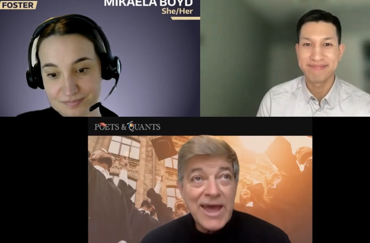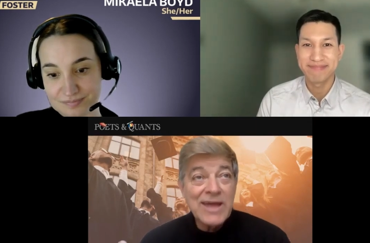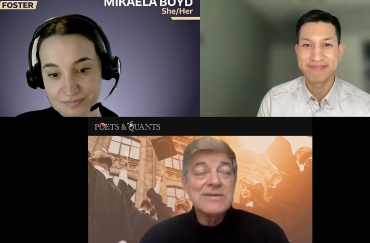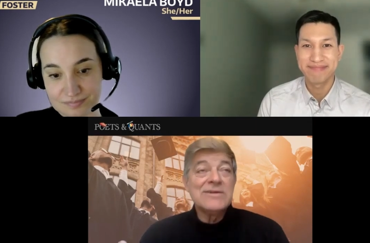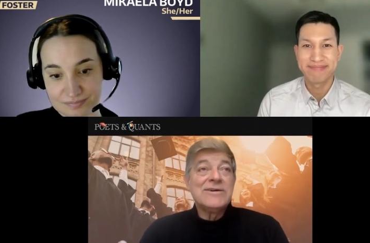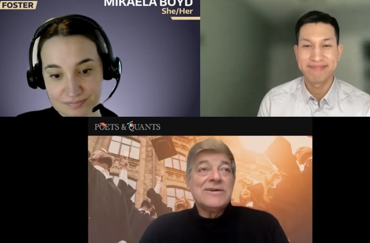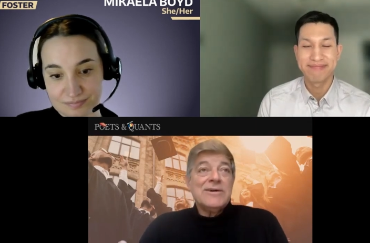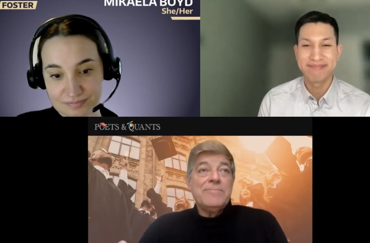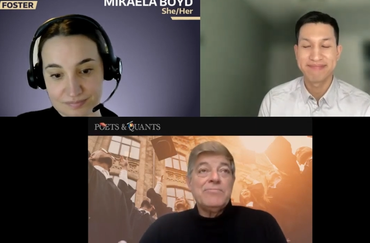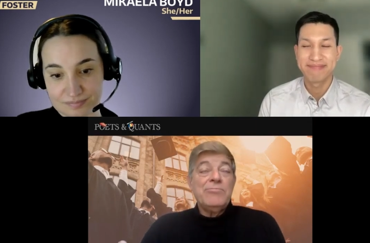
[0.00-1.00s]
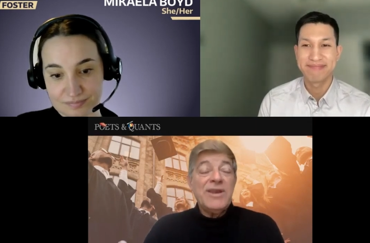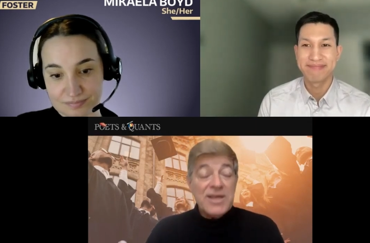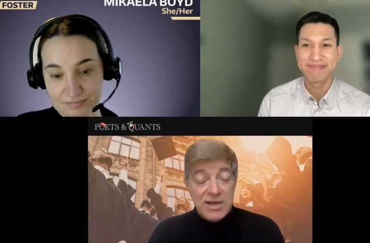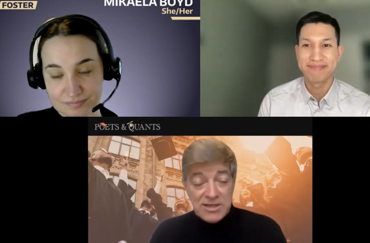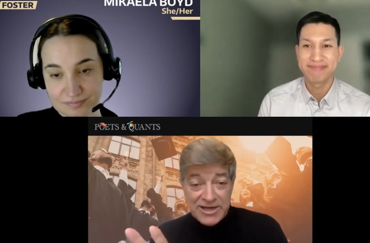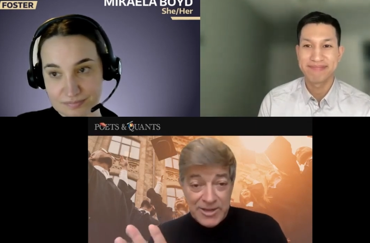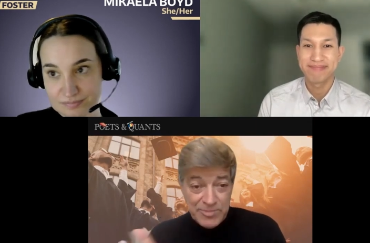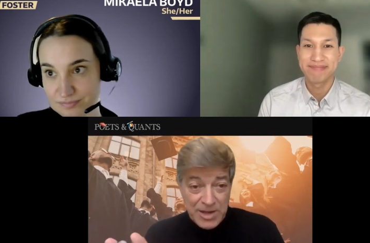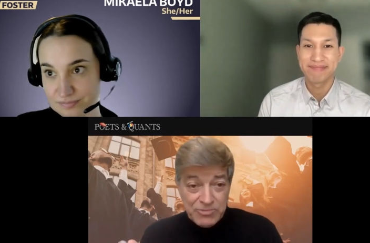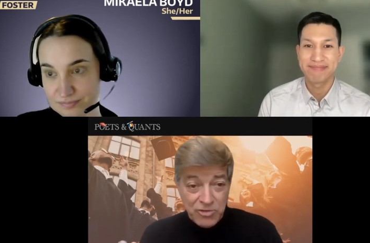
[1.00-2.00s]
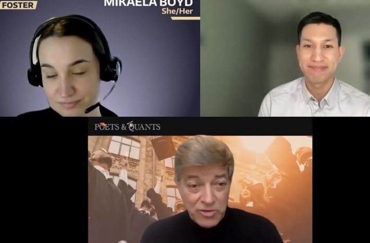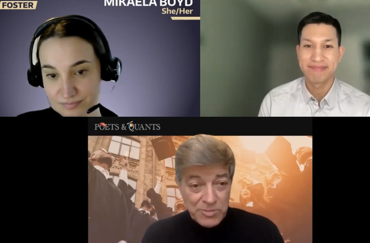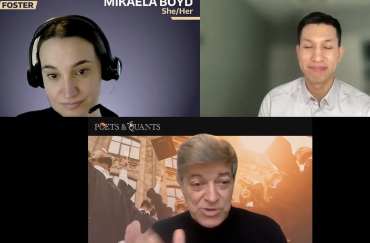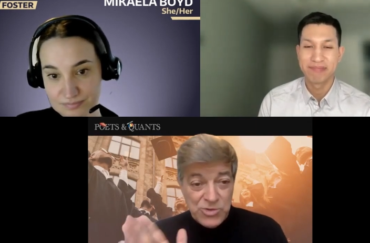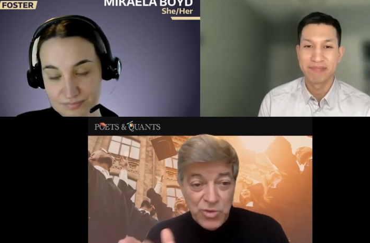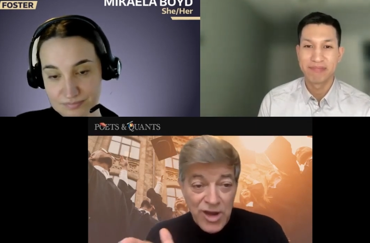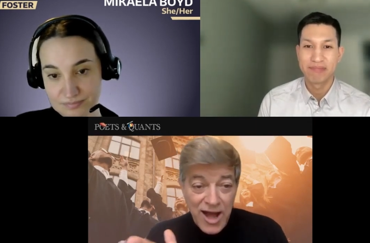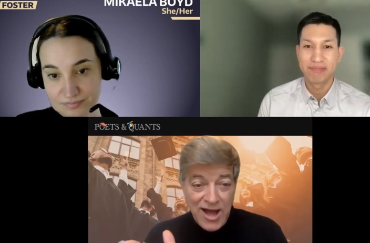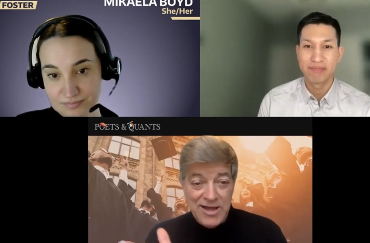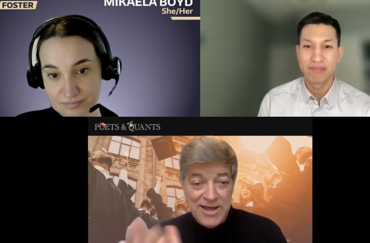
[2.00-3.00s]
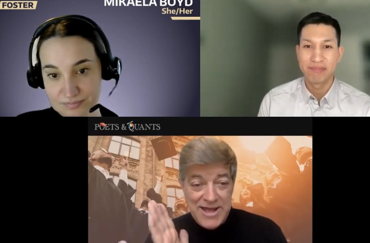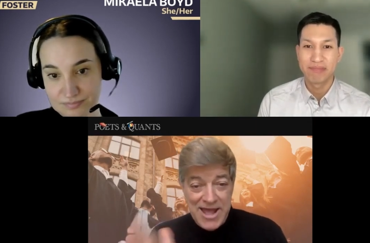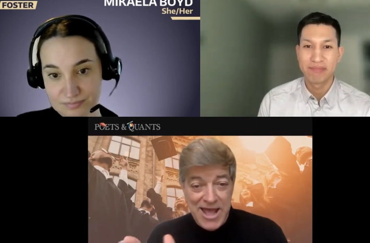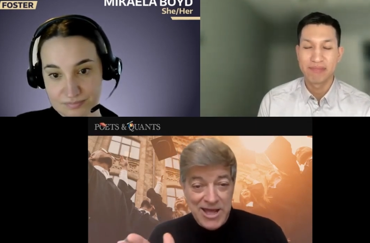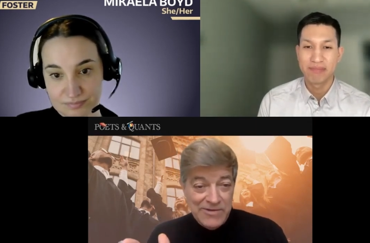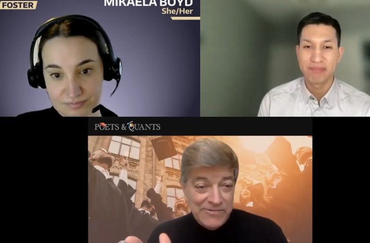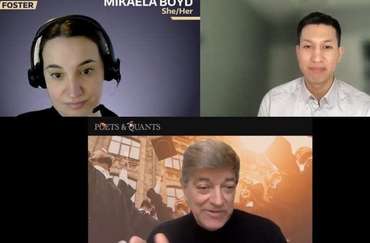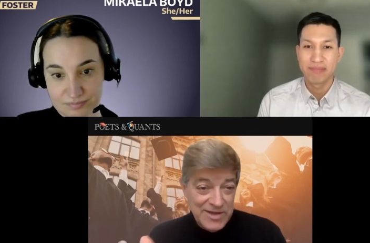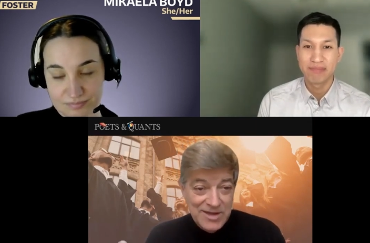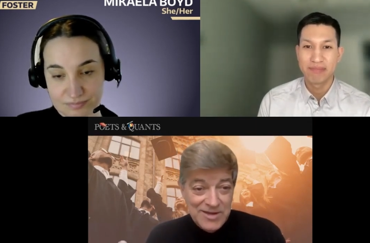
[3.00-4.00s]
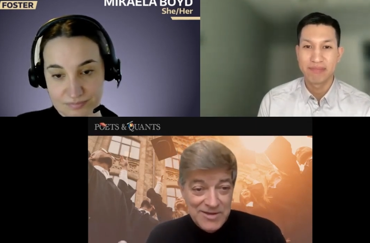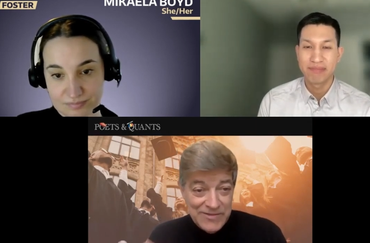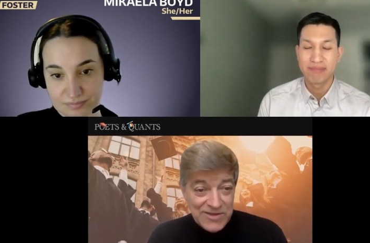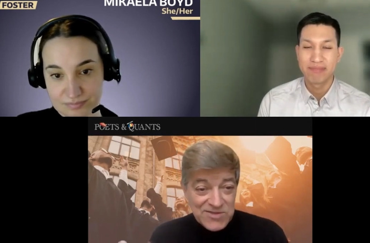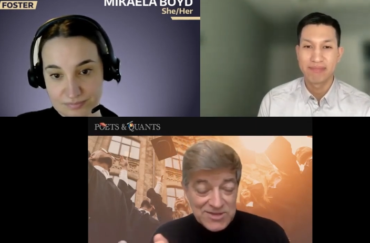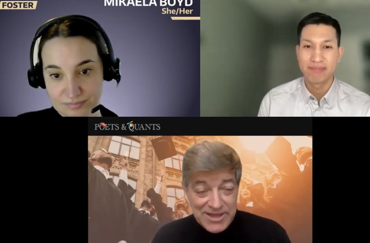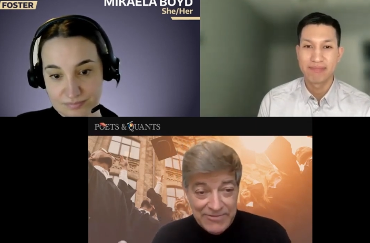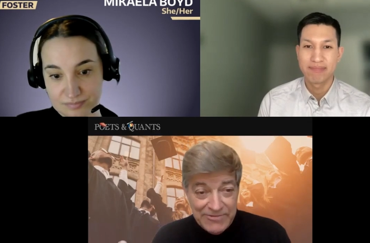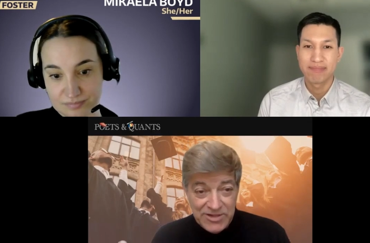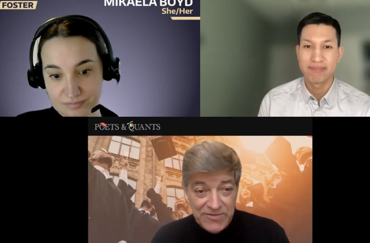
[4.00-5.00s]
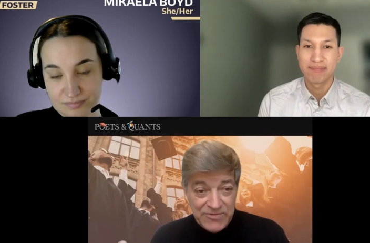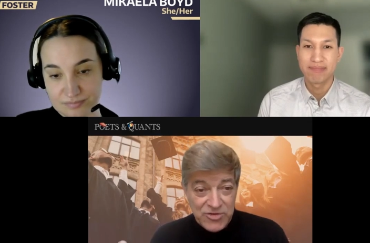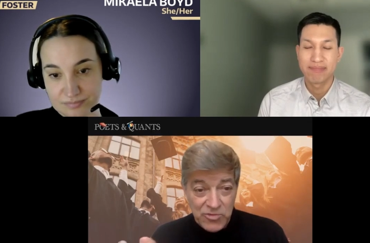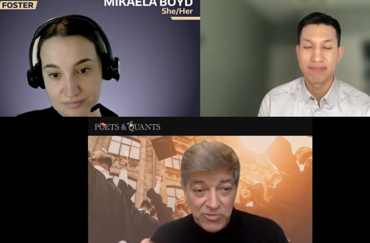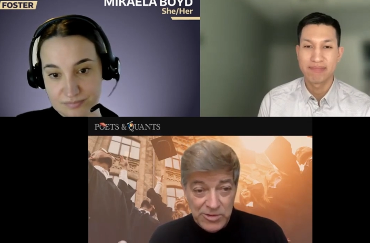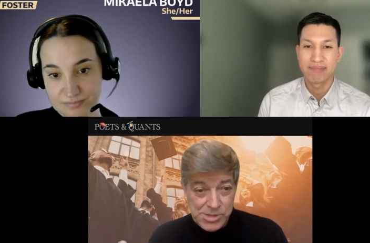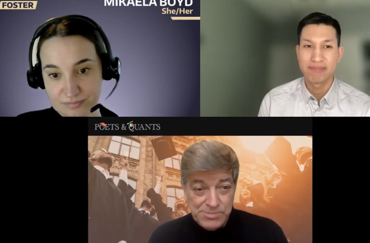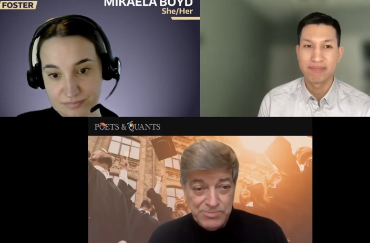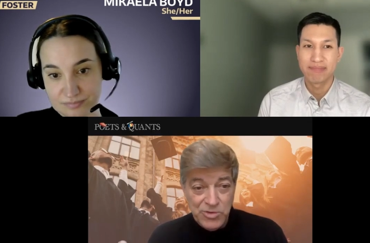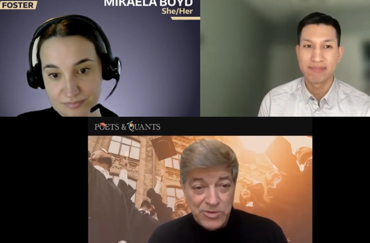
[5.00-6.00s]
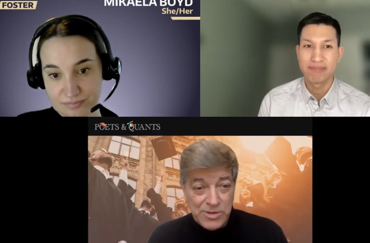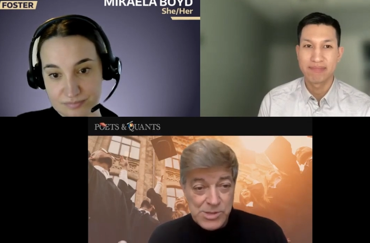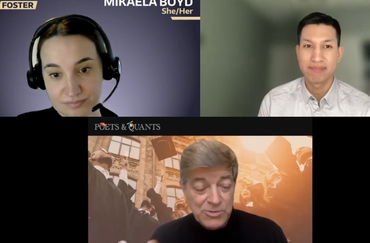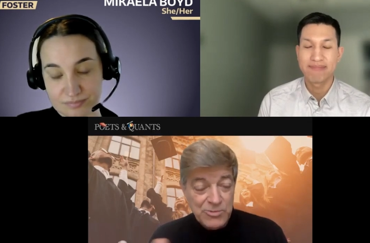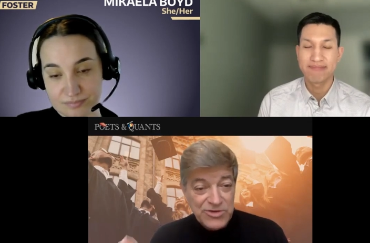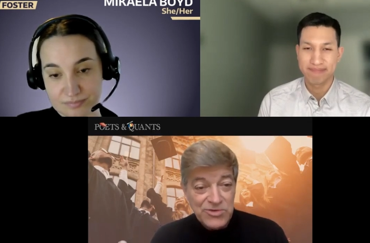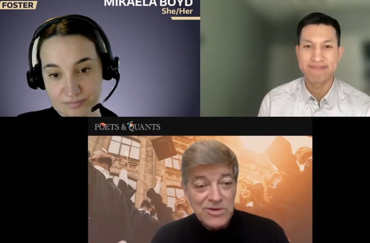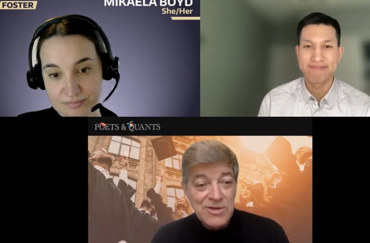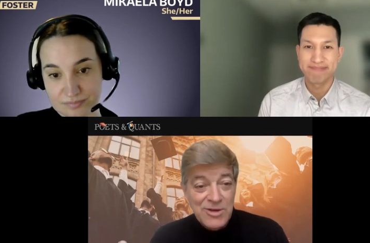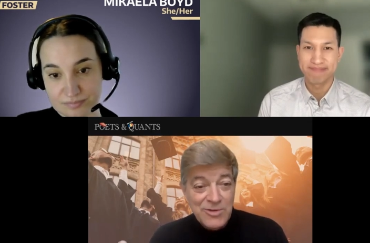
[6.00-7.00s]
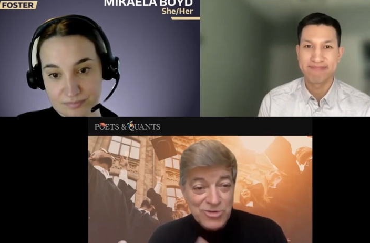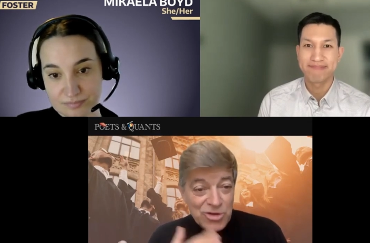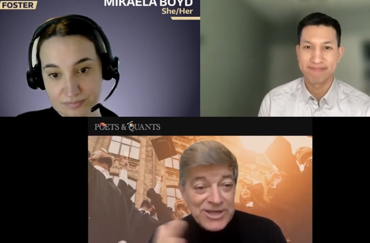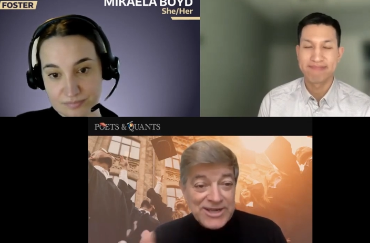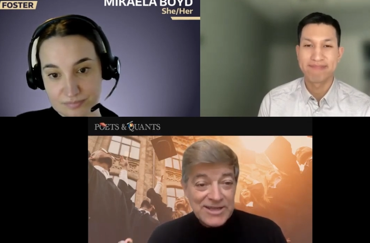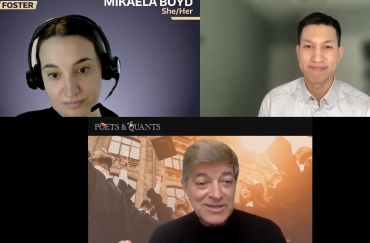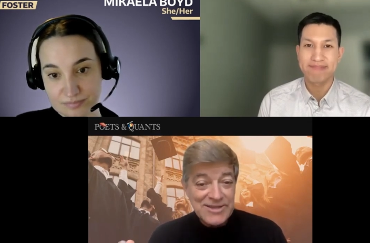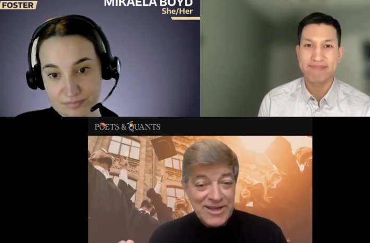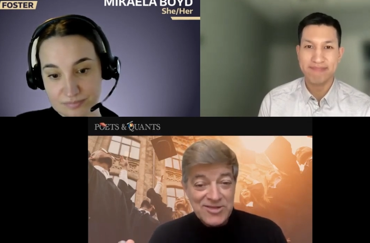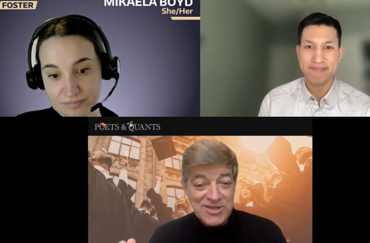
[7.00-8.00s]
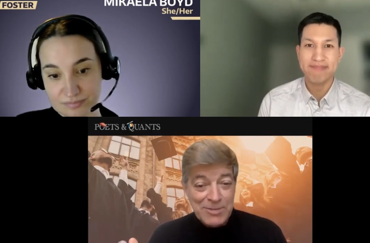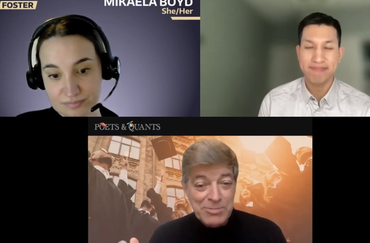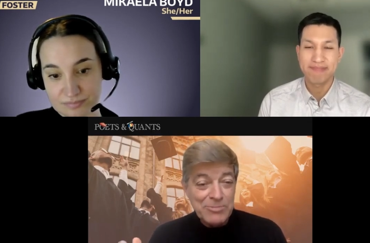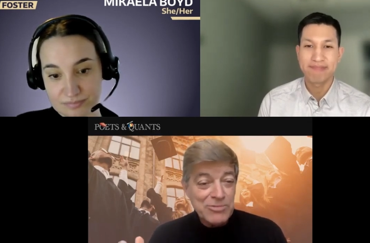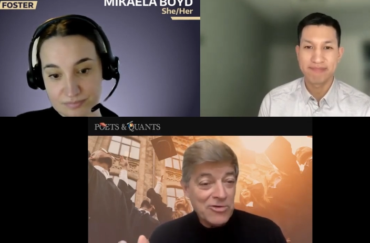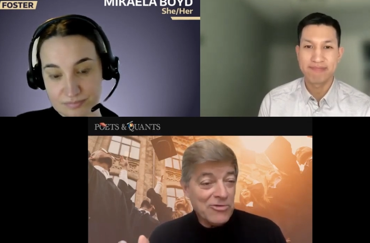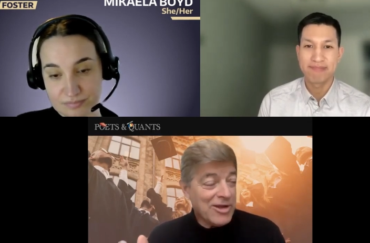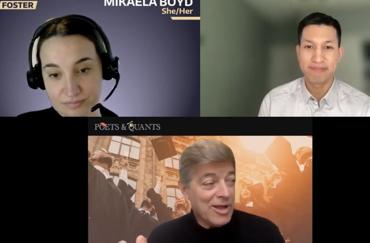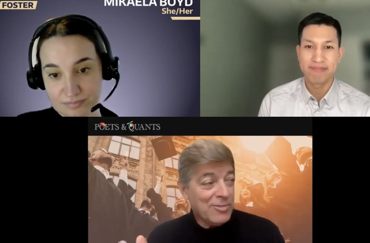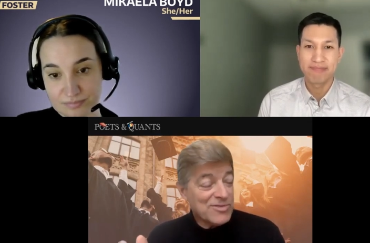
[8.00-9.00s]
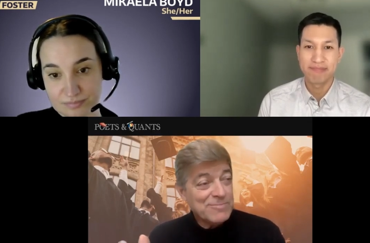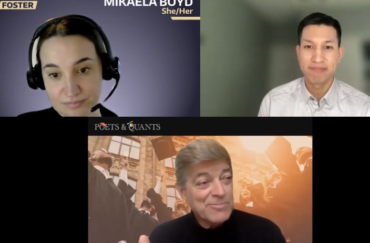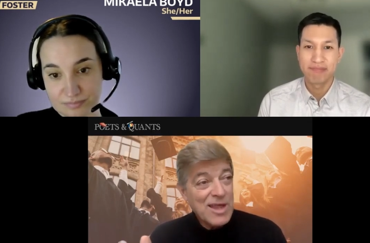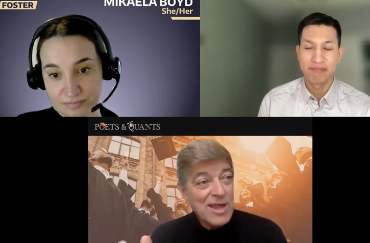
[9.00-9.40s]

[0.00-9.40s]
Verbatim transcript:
Speaker 1: that many online MBA programs do not have this level of career support. So when you're looking at the landscape of programs